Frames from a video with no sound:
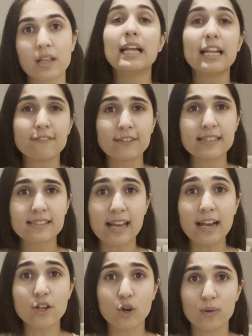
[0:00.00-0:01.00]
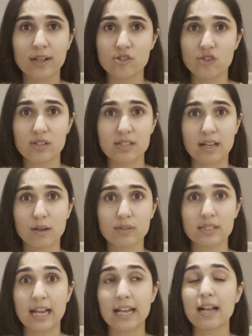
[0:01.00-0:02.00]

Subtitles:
If instead your question sounds like,